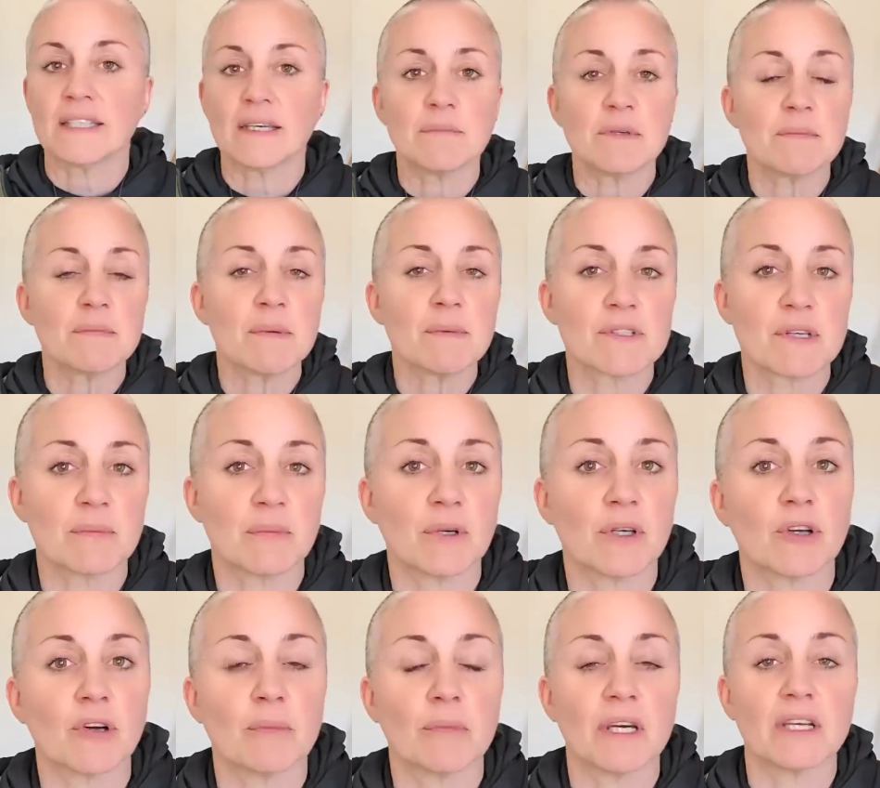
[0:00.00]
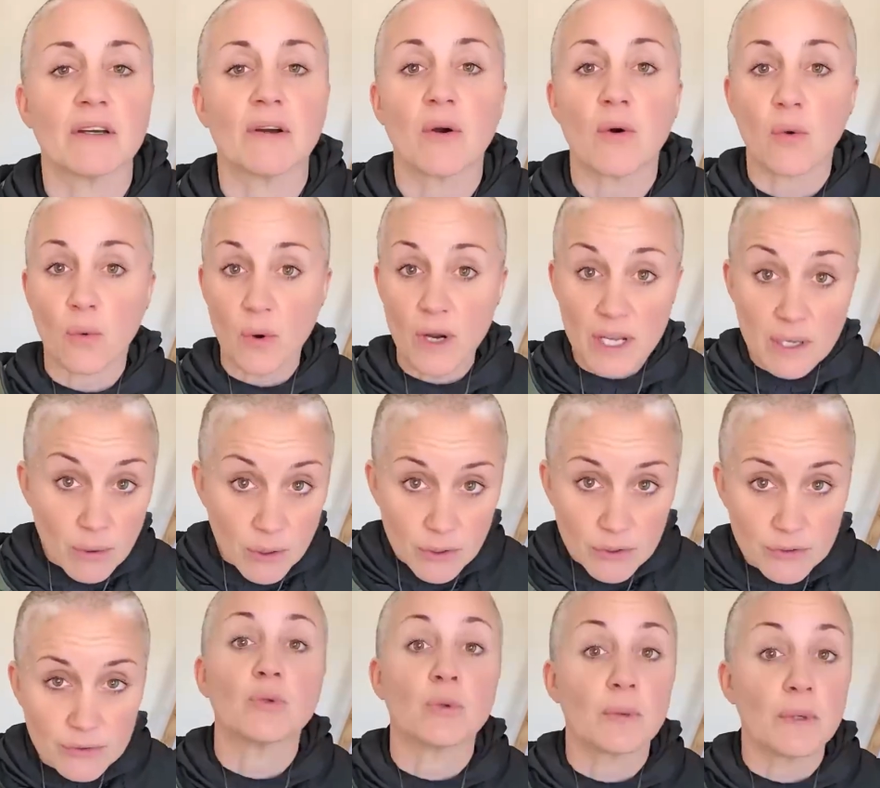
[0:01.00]
We can also eat
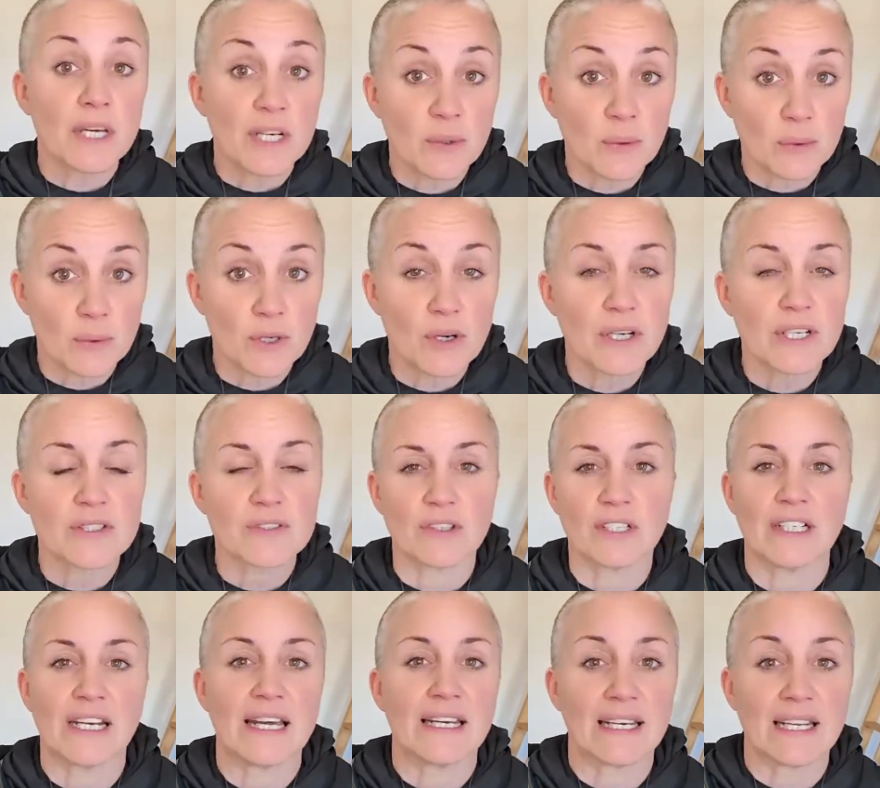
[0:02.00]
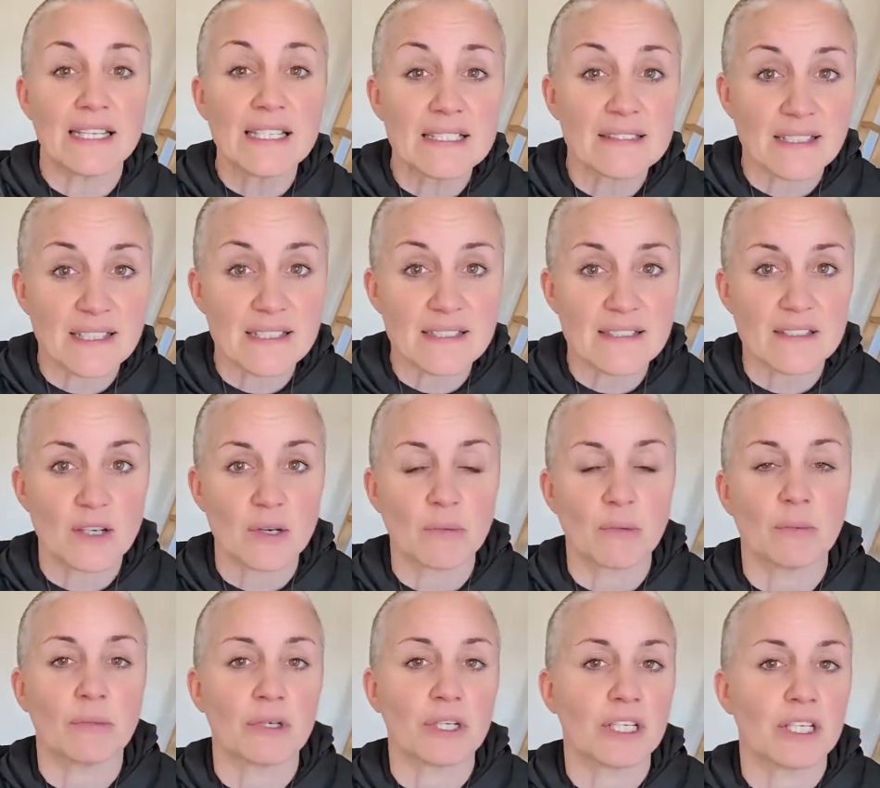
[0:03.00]
eggs, tubers, which are roots like
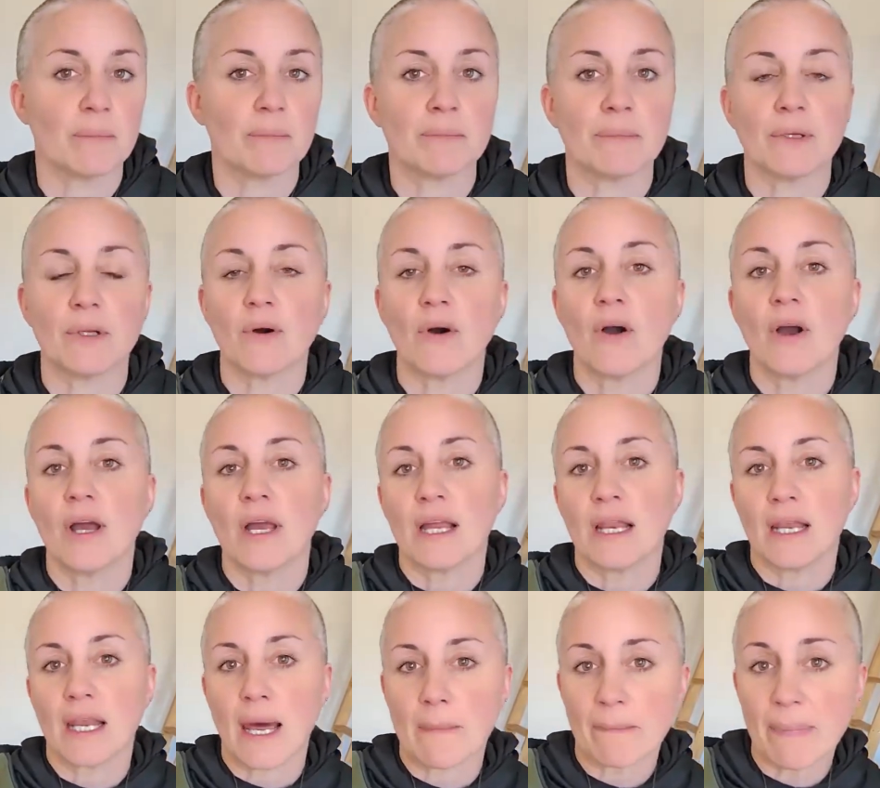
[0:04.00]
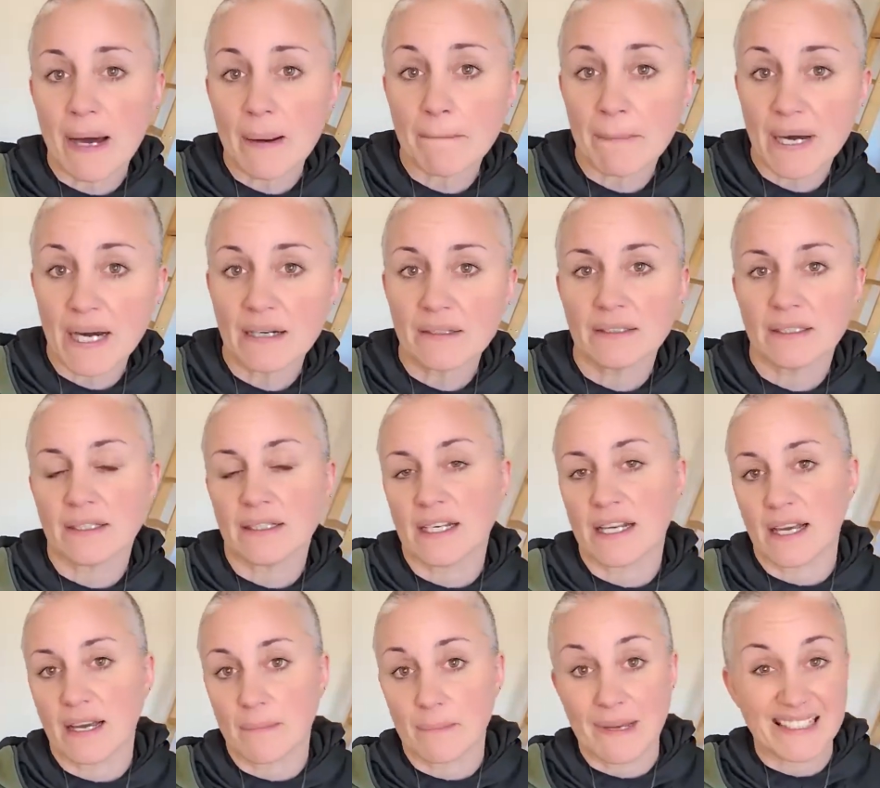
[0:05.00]
potatoes, cassava or
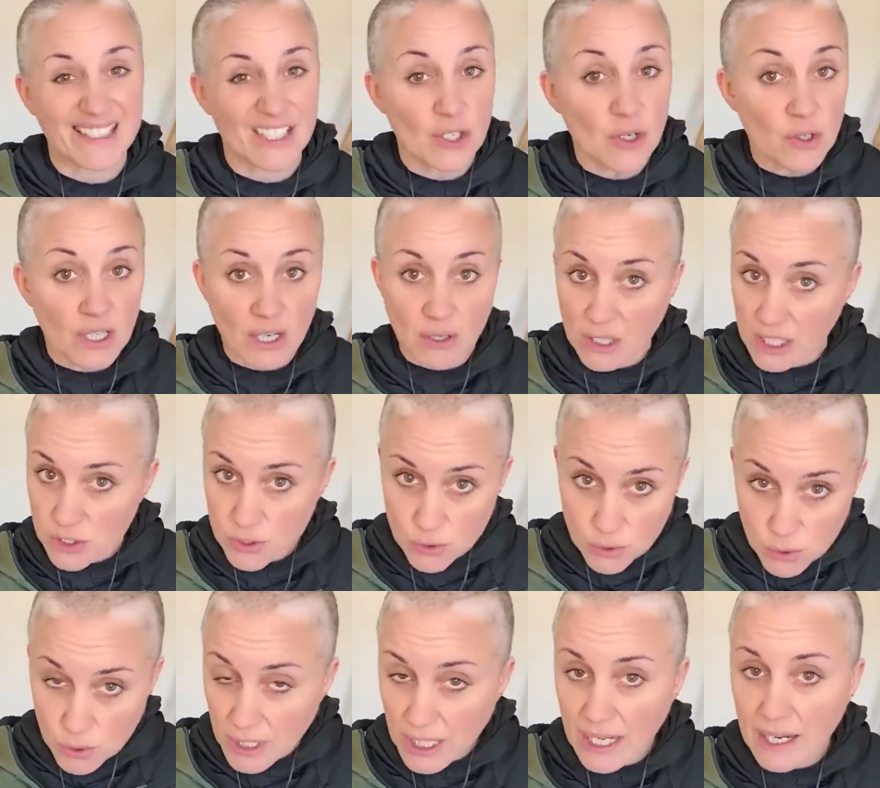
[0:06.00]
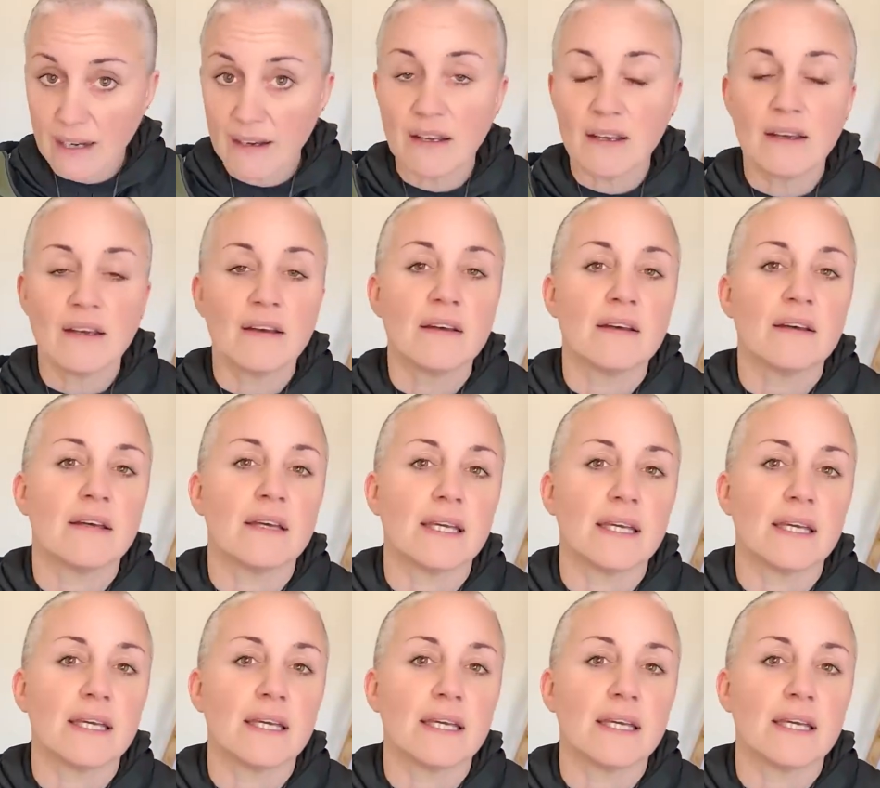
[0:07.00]
yucca, beets, carrots.